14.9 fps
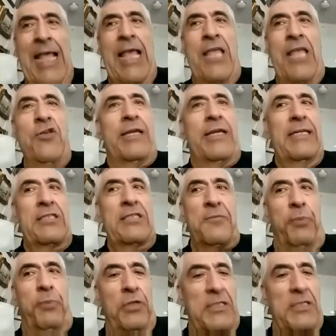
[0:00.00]
You cannot just
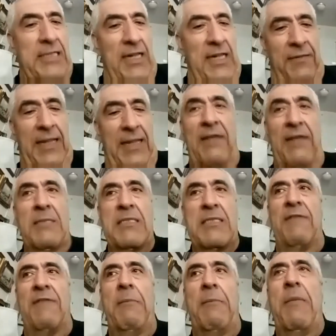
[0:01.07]
pull yourself. Like unless you
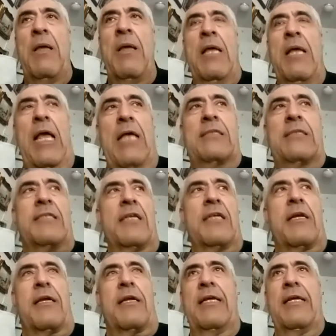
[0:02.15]
have a a sick
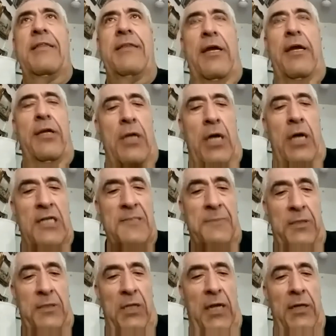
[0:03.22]
kid in a
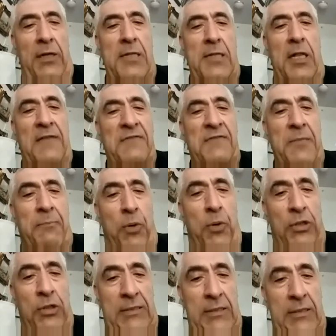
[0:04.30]
hospital on life
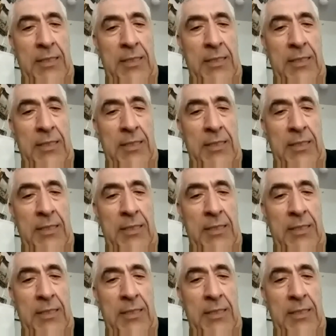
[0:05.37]
support.